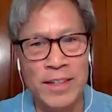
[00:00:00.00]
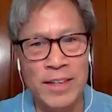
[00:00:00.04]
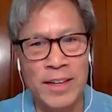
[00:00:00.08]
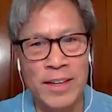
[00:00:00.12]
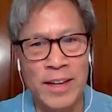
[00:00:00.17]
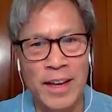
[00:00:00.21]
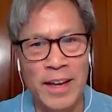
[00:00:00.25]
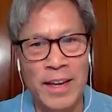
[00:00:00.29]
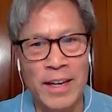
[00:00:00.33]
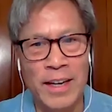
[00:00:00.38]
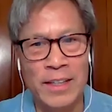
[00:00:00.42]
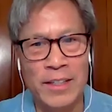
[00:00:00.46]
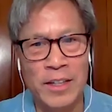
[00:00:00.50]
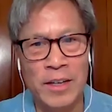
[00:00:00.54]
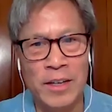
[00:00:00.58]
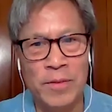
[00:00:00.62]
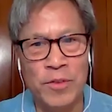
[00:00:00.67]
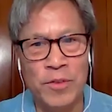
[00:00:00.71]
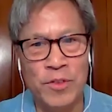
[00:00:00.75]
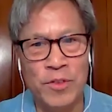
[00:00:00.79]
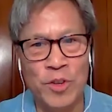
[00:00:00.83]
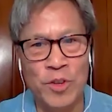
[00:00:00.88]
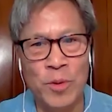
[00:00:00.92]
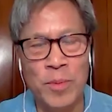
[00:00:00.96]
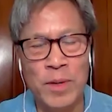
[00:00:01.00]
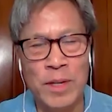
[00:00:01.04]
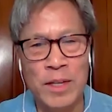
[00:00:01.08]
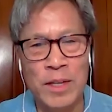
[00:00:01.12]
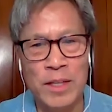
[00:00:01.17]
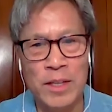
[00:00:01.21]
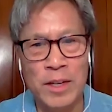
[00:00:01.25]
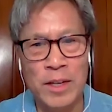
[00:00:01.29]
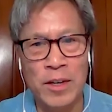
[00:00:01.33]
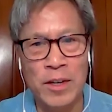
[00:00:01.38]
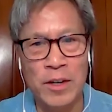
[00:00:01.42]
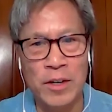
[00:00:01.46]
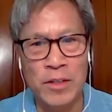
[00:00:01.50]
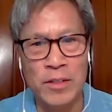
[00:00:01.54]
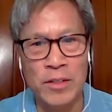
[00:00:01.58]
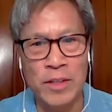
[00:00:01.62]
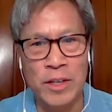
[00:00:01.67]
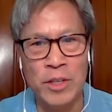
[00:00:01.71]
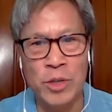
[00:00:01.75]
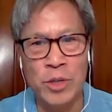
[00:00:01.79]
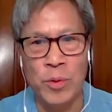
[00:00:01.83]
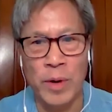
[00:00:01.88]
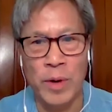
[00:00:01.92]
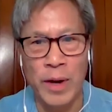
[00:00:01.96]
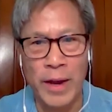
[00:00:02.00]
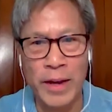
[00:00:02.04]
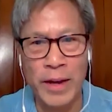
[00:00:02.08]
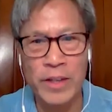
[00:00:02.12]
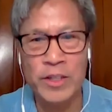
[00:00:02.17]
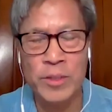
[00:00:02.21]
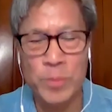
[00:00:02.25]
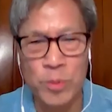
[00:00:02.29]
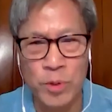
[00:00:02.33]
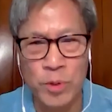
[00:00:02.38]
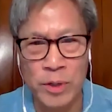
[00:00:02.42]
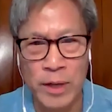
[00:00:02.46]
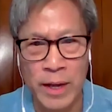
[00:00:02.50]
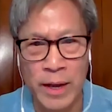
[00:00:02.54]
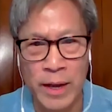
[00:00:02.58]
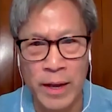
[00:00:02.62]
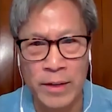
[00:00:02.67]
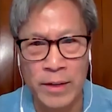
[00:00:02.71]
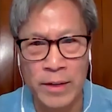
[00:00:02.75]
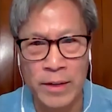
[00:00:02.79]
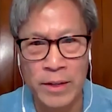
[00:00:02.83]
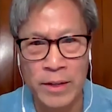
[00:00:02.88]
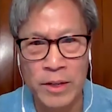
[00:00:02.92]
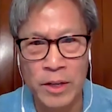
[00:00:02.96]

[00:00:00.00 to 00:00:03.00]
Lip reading: and had done for so many years and you were expert at,